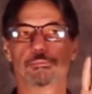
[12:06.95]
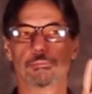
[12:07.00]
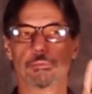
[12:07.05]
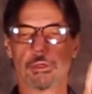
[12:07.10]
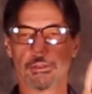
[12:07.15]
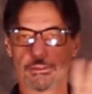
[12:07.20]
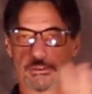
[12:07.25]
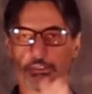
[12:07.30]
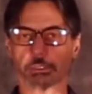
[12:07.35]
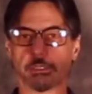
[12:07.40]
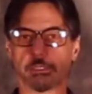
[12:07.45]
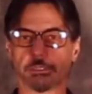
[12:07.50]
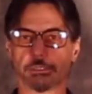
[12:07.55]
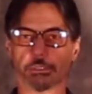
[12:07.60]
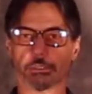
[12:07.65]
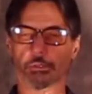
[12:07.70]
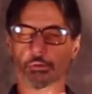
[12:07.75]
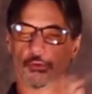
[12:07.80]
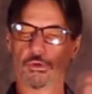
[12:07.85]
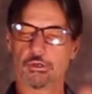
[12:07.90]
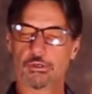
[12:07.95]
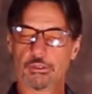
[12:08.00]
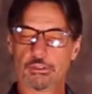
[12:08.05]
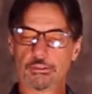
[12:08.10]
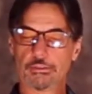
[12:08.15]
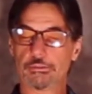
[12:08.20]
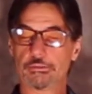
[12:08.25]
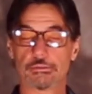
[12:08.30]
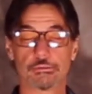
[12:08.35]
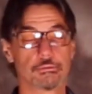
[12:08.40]
unconditioned
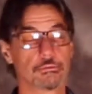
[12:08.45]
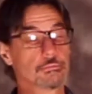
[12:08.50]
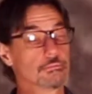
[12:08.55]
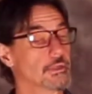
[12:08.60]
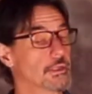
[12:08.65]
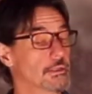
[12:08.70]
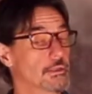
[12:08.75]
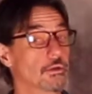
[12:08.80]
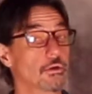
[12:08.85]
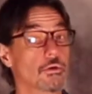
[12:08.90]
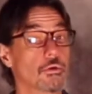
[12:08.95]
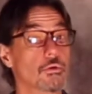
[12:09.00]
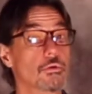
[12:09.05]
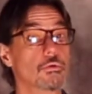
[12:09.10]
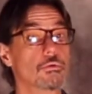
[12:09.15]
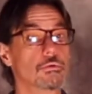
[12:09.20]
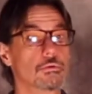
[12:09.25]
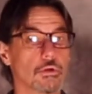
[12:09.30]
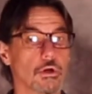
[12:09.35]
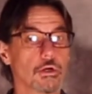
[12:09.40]
awareness, hello,